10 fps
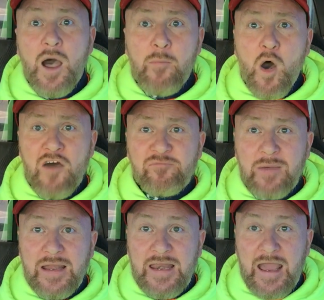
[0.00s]
I'm off
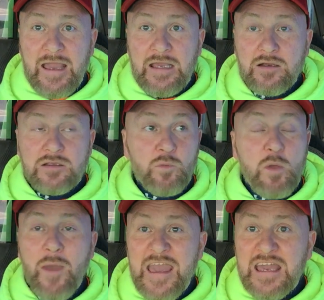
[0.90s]
Monday, and
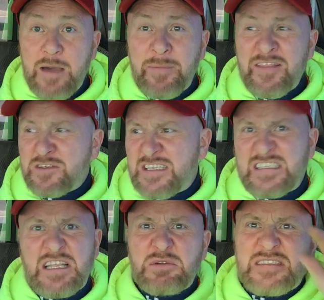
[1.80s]
we wake up, and there's
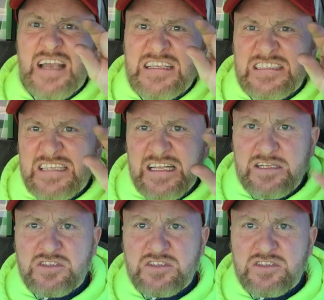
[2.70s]
this little dusting.